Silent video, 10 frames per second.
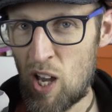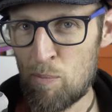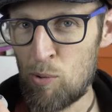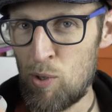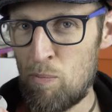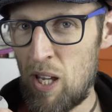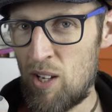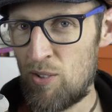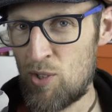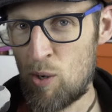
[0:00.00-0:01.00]
upper would
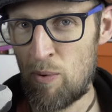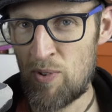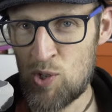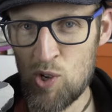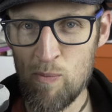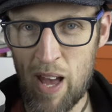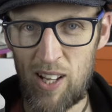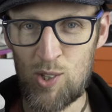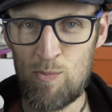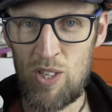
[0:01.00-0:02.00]
be on top of a Zoom
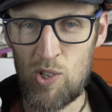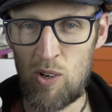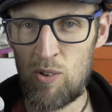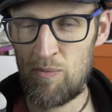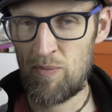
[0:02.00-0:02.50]
X midsole.